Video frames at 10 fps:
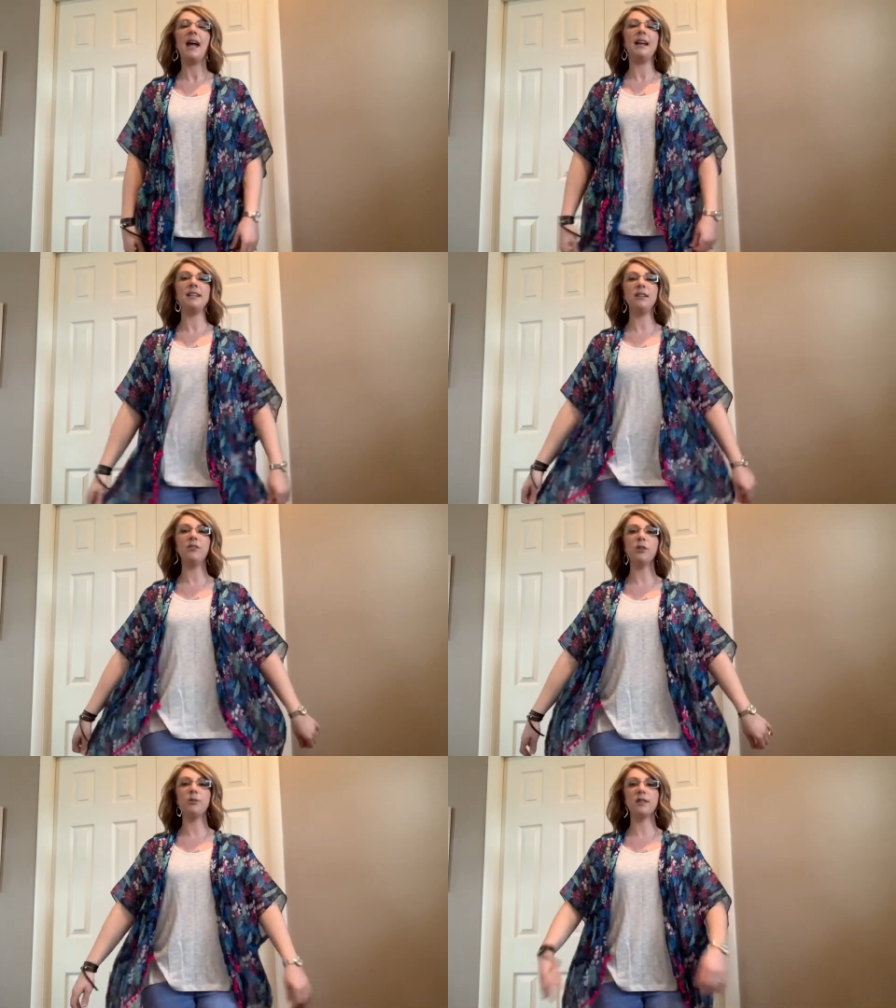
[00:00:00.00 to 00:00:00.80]
And
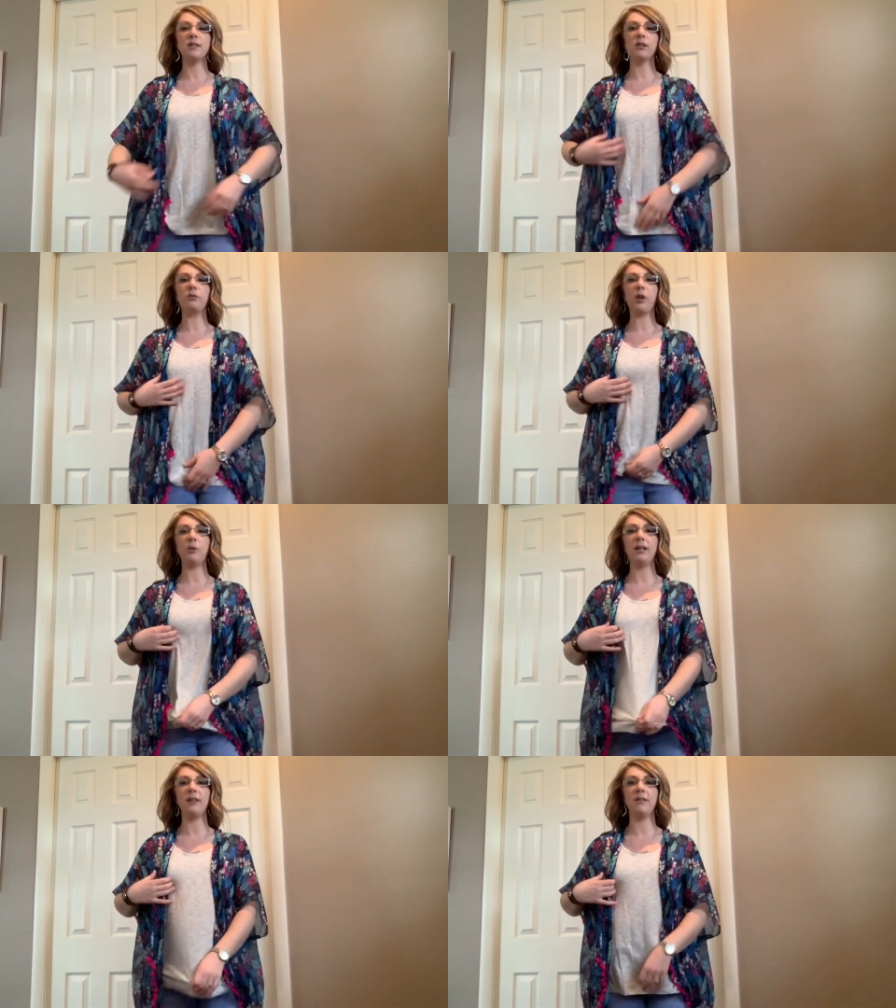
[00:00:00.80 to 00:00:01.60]
even though this is
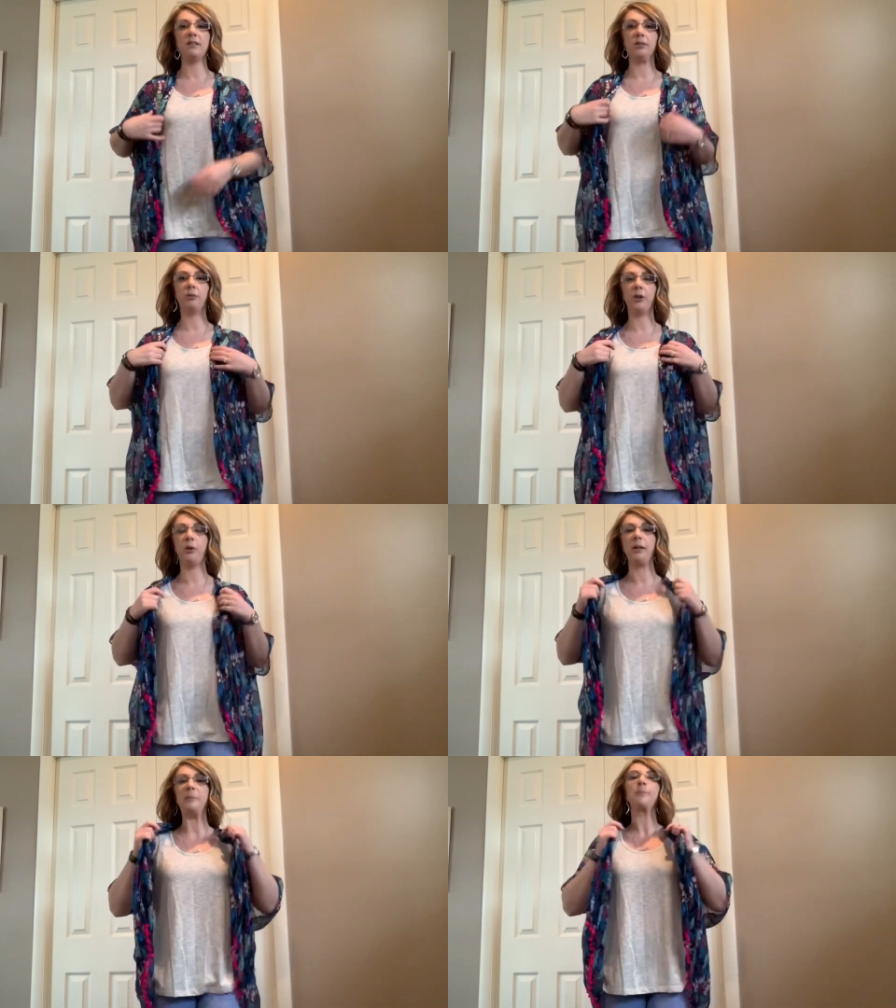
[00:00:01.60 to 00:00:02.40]
flowy and this is
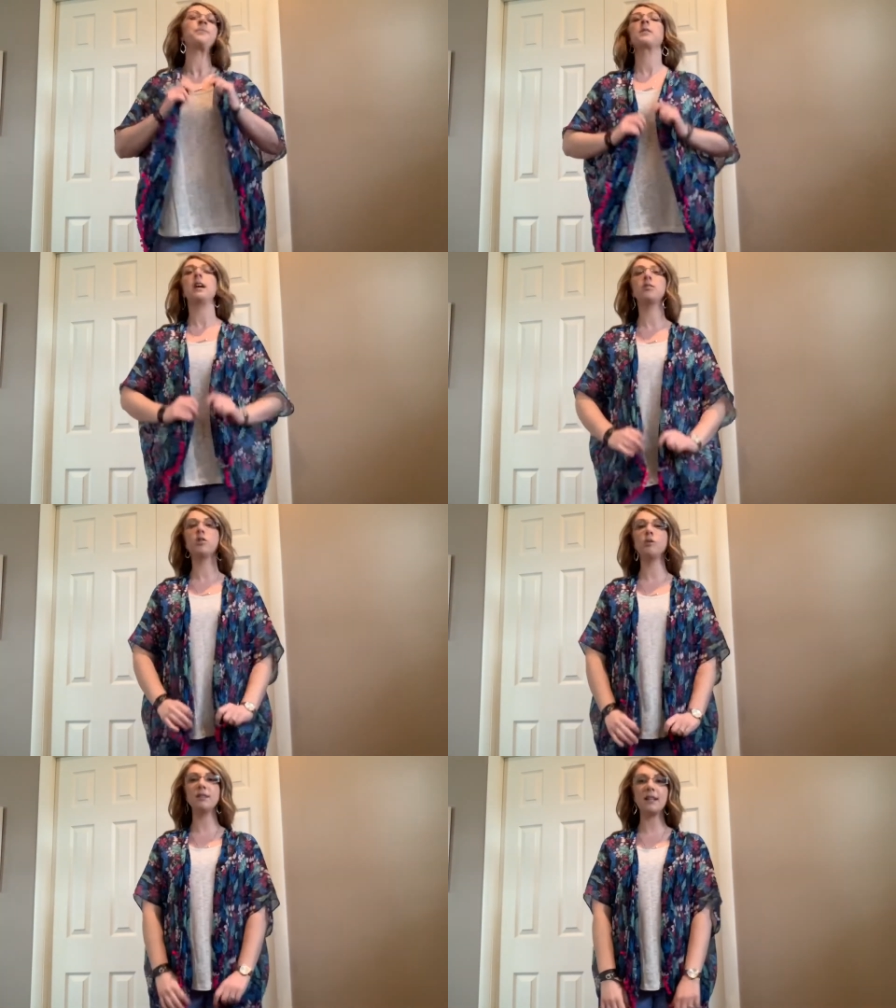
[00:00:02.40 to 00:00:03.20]
flowy, as
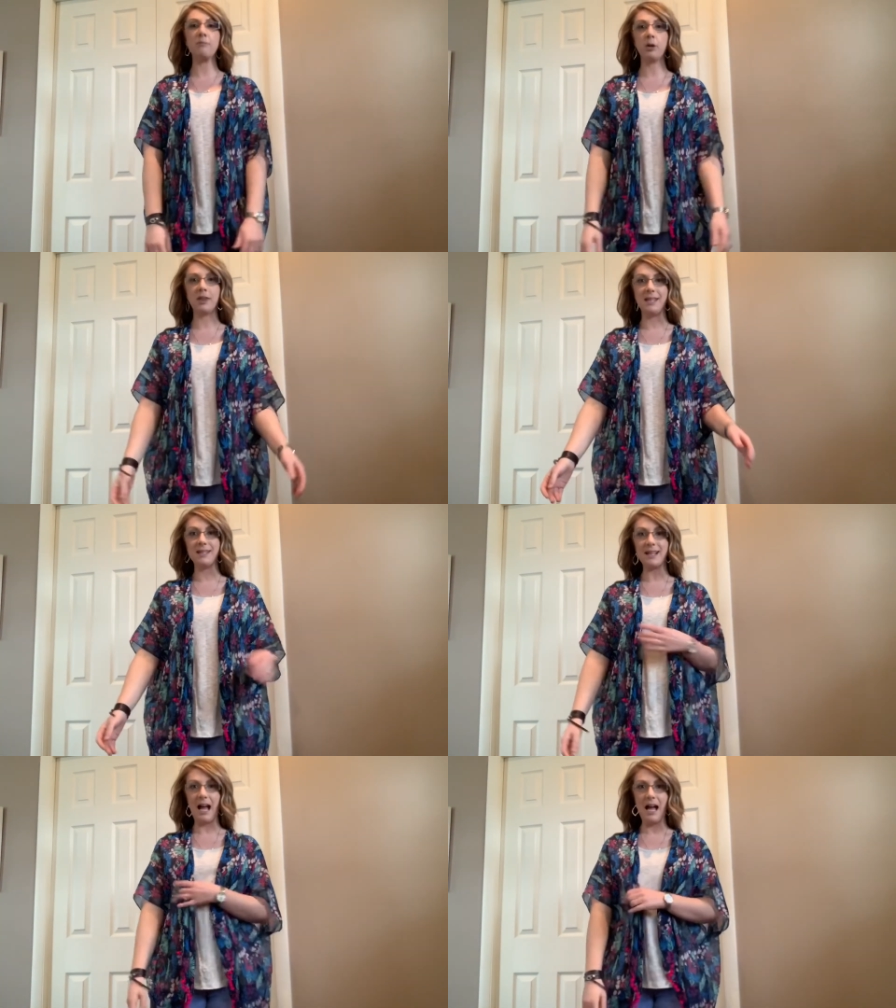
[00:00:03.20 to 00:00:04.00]
soon as I put
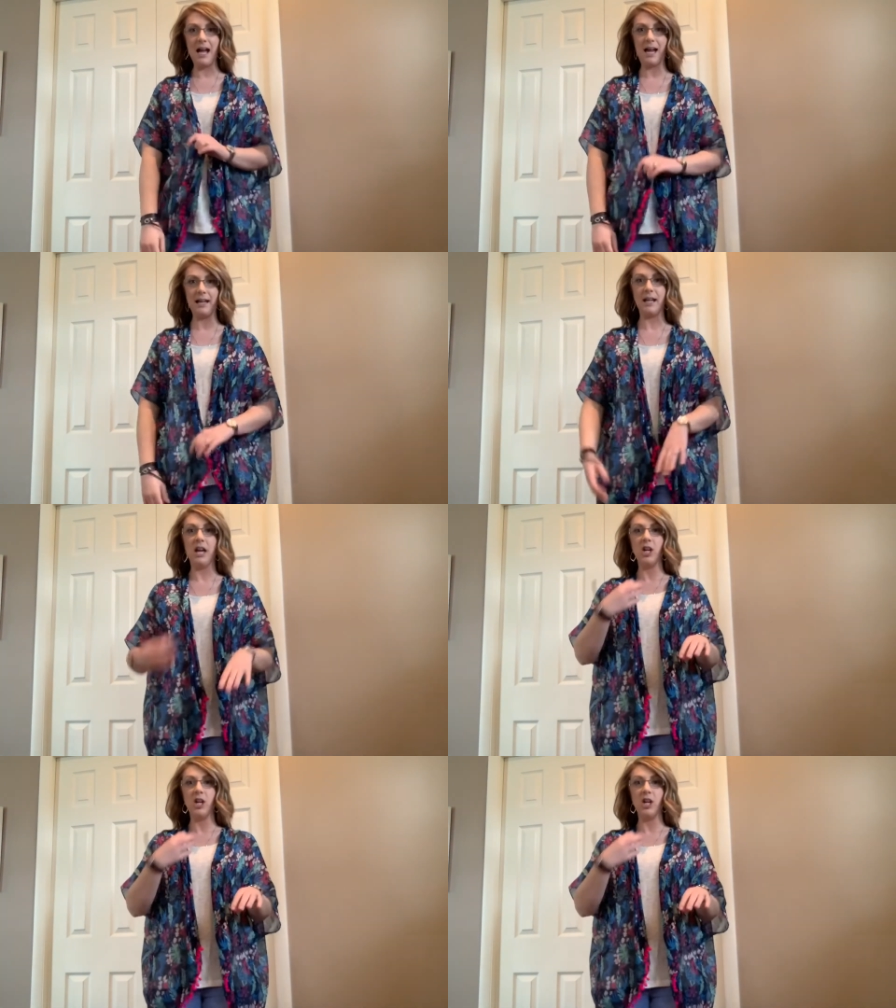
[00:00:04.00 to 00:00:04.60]
this on,